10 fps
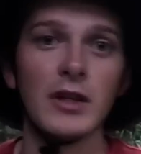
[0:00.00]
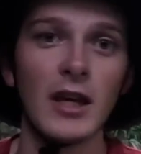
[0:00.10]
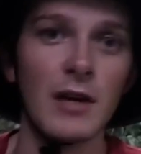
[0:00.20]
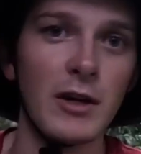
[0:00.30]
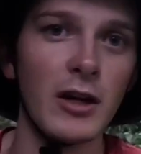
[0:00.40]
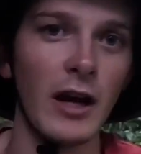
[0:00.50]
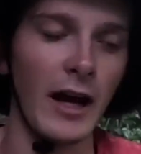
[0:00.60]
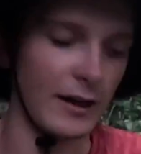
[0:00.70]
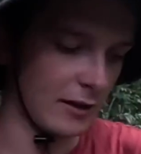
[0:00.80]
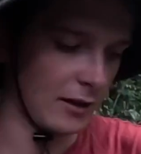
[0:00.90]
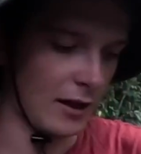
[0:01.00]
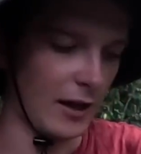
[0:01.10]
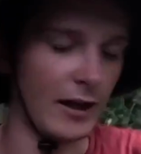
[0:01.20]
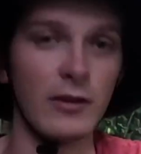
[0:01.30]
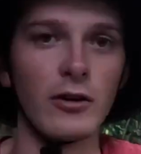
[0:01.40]
came here at
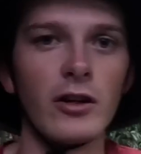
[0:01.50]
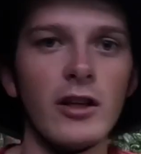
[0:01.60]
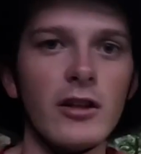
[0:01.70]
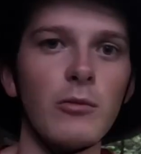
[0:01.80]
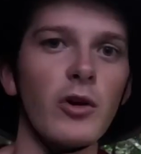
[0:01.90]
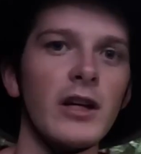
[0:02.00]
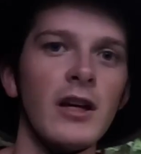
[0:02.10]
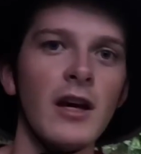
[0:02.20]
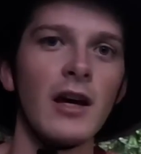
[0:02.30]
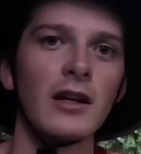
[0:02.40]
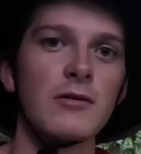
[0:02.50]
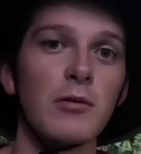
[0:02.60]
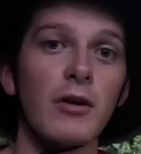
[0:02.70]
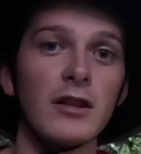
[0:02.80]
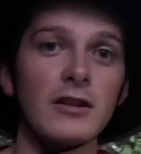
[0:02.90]
8:30 in the morning because we
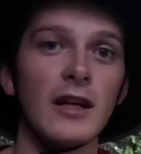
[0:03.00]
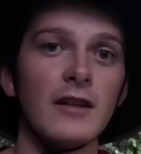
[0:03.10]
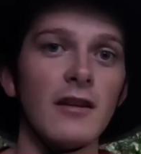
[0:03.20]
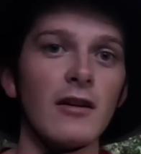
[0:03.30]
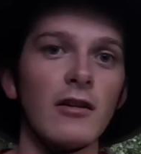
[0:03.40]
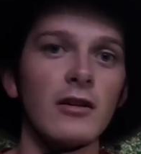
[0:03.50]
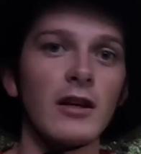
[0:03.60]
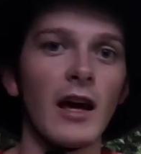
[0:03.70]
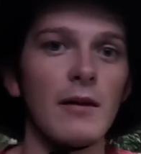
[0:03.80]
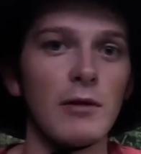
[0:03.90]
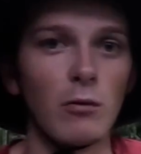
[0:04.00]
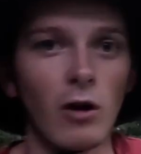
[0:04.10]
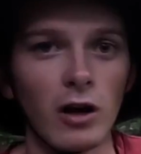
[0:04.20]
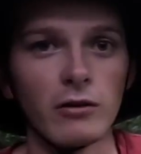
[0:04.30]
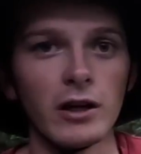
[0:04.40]
wanted to get to the Canopy
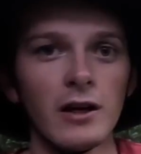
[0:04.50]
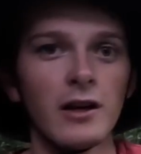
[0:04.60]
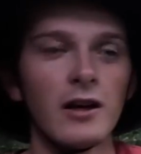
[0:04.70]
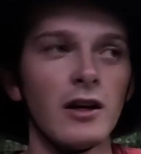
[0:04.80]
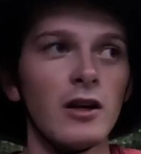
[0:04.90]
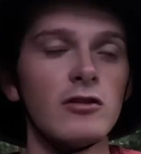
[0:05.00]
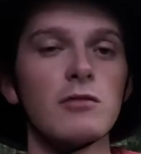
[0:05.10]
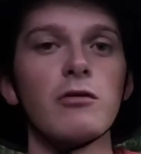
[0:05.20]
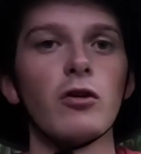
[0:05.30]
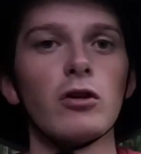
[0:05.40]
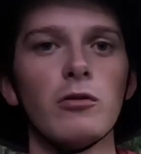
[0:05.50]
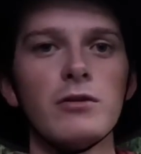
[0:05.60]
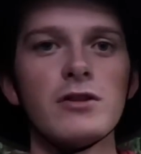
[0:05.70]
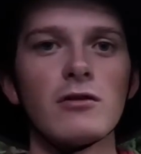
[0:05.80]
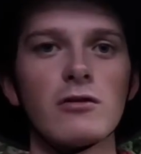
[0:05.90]
walkway just before it
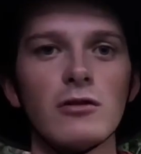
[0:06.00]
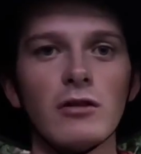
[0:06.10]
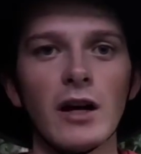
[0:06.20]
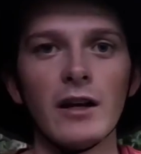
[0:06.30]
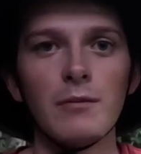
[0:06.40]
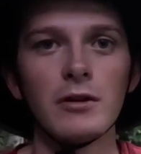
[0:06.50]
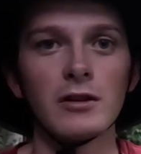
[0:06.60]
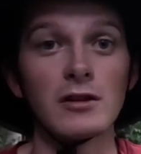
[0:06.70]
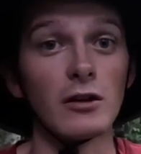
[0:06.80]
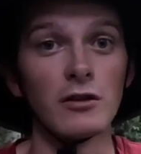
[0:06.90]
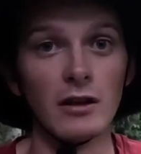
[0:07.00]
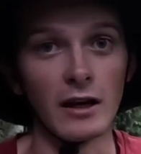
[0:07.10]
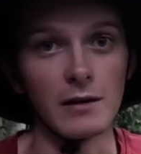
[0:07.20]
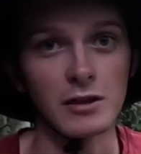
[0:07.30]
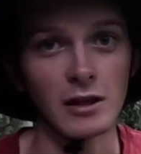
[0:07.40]
opens, so there's no lineup, because I heard the
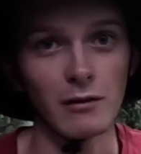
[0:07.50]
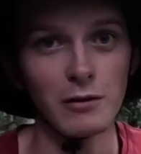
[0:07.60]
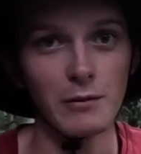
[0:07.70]
lineups can get really